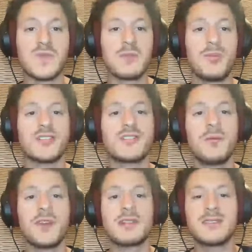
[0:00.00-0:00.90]
But
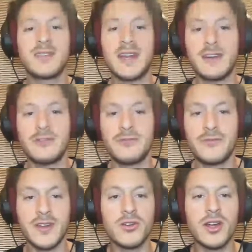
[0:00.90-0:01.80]
something that I've
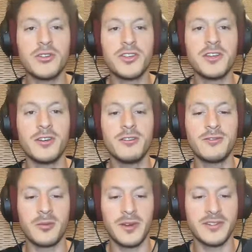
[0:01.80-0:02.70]
figured out here
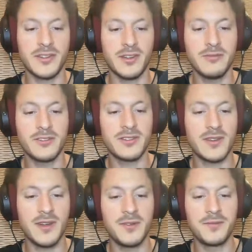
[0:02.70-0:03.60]
for myself is that